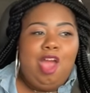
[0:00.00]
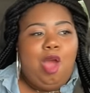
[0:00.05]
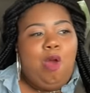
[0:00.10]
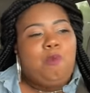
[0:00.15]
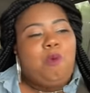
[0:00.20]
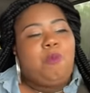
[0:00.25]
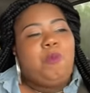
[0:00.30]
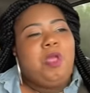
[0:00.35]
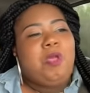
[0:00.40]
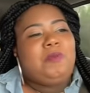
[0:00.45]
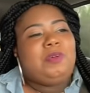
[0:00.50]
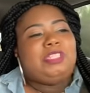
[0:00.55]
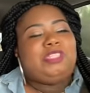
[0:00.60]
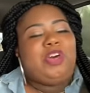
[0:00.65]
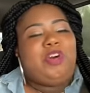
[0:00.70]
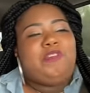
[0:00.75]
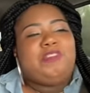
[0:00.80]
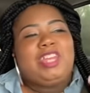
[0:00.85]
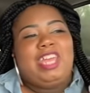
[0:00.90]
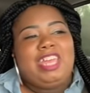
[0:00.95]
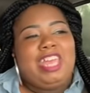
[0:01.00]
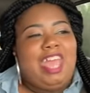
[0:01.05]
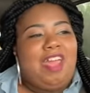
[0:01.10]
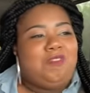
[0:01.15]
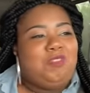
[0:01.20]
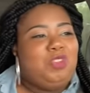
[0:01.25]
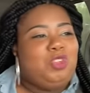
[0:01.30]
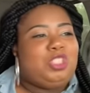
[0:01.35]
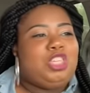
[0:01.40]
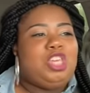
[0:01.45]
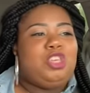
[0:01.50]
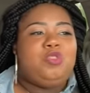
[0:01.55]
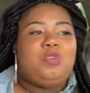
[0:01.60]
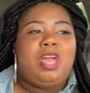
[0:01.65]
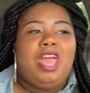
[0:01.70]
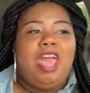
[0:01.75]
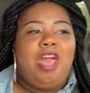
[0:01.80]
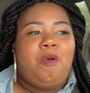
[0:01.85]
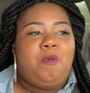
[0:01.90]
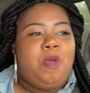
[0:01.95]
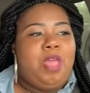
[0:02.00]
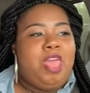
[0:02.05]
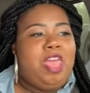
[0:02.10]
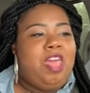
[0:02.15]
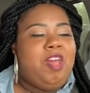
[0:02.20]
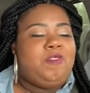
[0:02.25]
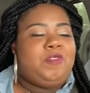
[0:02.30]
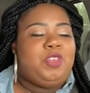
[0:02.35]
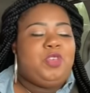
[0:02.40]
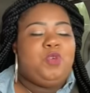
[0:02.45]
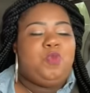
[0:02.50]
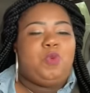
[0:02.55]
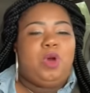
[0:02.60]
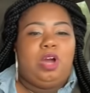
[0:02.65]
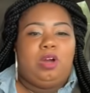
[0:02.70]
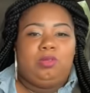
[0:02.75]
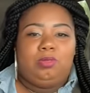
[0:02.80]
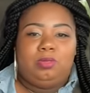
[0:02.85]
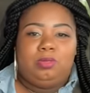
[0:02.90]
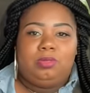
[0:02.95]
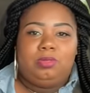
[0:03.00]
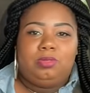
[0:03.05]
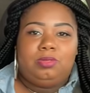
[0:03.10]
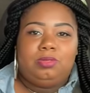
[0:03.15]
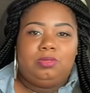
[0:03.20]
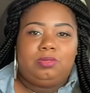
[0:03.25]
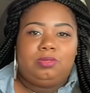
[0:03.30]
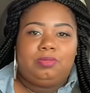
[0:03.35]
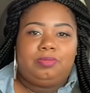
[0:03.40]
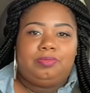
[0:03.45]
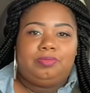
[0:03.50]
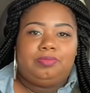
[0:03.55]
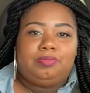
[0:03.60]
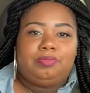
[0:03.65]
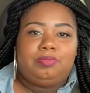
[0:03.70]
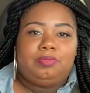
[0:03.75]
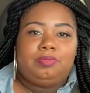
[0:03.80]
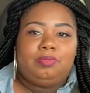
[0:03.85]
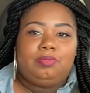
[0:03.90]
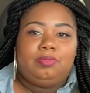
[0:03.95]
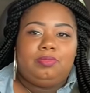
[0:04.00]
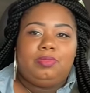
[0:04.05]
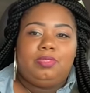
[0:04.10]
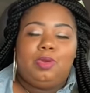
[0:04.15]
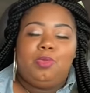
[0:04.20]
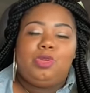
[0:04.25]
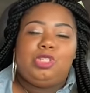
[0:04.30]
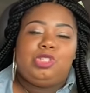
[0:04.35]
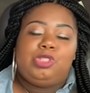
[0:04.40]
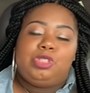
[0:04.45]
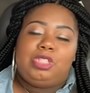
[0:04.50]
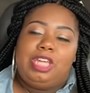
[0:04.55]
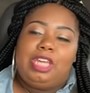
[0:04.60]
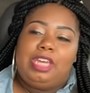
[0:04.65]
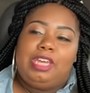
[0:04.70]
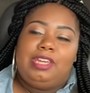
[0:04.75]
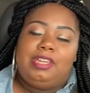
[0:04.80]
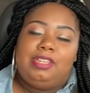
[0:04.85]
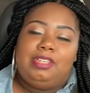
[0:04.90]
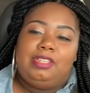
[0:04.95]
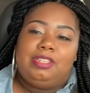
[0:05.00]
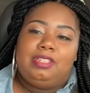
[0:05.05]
when we was over there, Captain, you said you can have whatever you want. No, I ain't said like that. What you said?